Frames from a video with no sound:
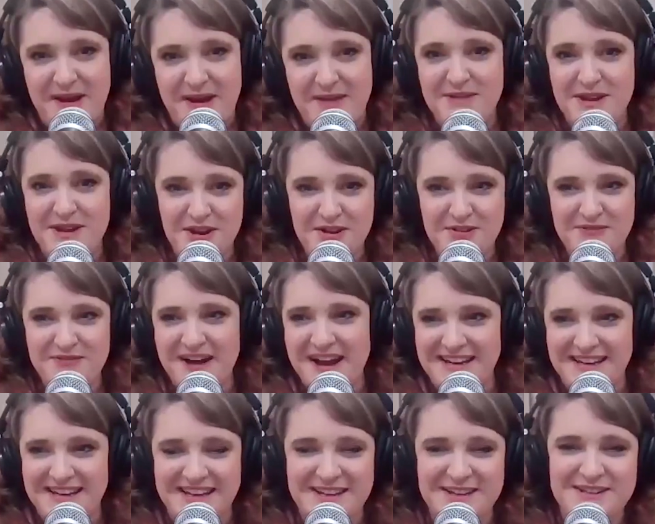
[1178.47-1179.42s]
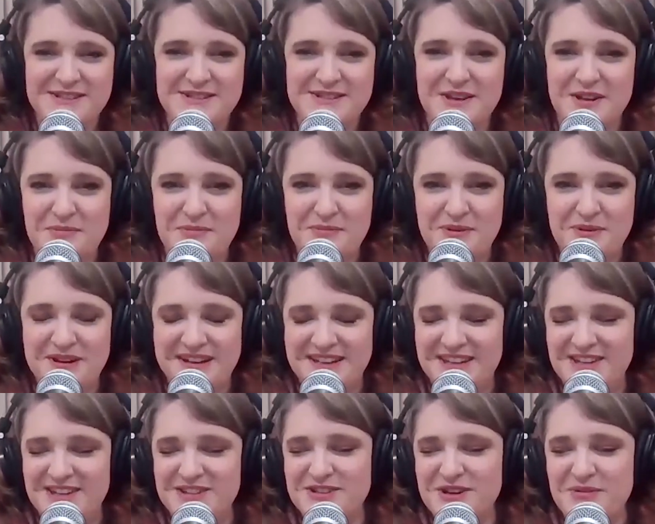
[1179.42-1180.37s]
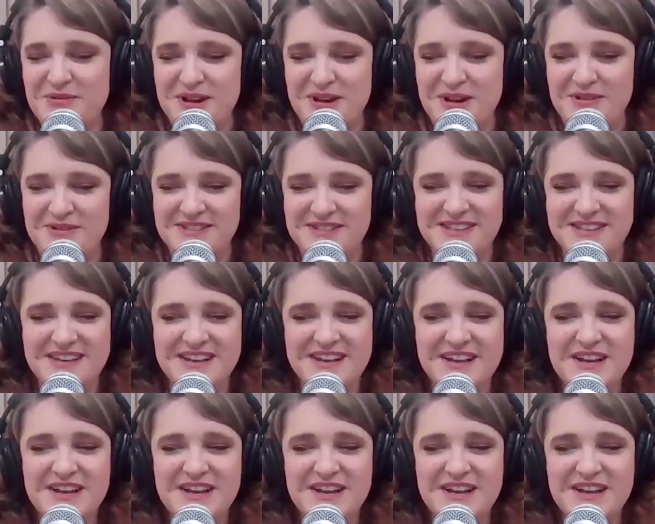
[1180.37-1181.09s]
I'm going to go find it and it's going to put it in the show notes.